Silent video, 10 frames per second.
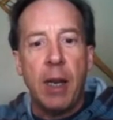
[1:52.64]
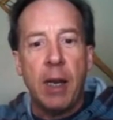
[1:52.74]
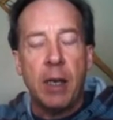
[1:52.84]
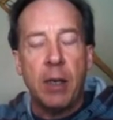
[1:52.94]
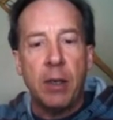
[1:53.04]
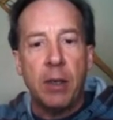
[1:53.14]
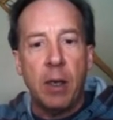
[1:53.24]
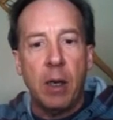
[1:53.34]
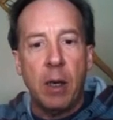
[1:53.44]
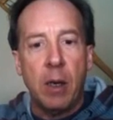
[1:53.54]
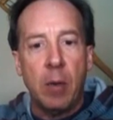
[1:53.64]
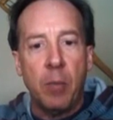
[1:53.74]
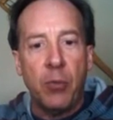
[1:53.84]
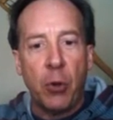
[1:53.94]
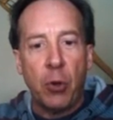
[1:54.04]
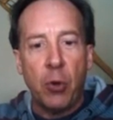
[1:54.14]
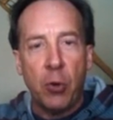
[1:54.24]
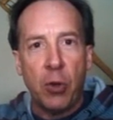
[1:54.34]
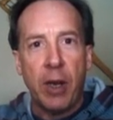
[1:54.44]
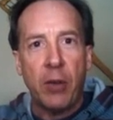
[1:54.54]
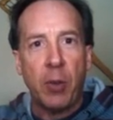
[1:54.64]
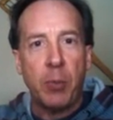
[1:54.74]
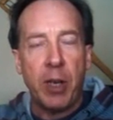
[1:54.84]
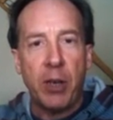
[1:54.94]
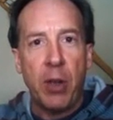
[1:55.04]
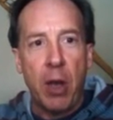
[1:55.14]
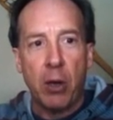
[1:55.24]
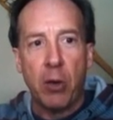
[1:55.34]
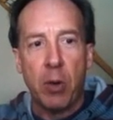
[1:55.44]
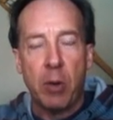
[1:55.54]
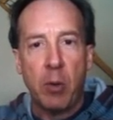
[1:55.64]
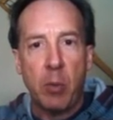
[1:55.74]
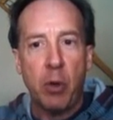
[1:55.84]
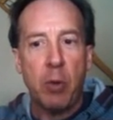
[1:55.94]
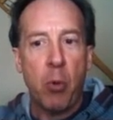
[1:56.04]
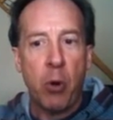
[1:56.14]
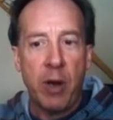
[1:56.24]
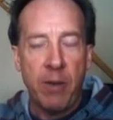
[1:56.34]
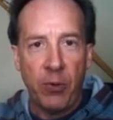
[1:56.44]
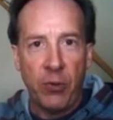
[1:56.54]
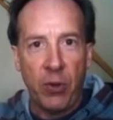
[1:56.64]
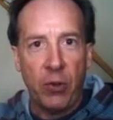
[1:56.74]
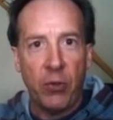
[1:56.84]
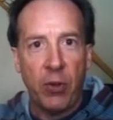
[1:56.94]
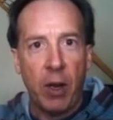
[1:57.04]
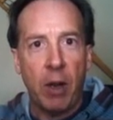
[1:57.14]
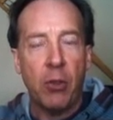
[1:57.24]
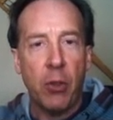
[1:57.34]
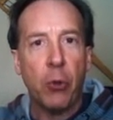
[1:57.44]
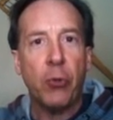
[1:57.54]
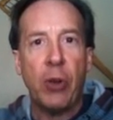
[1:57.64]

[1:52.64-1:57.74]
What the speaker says: And so Google has updated the algorithm to put more emphasis on those